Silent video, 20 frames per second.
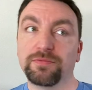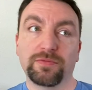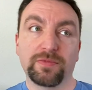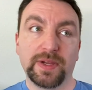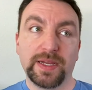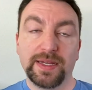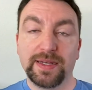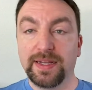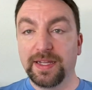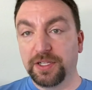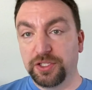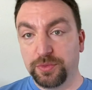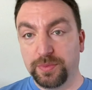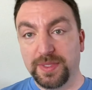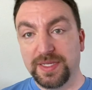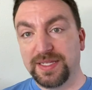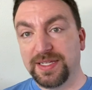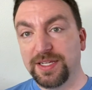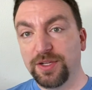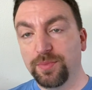read
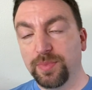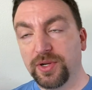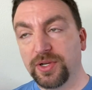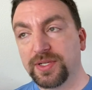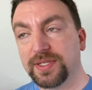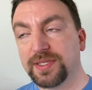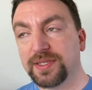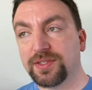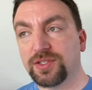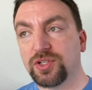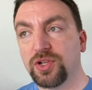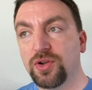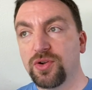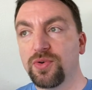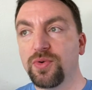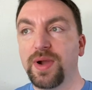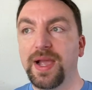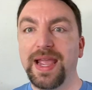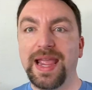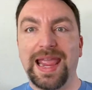LGBTQ books.
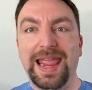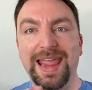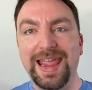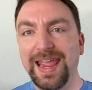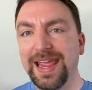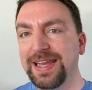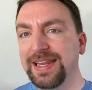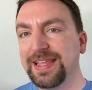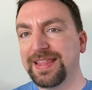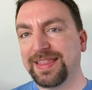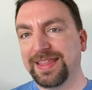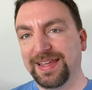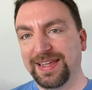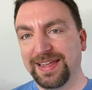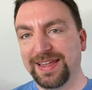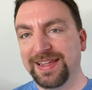So anything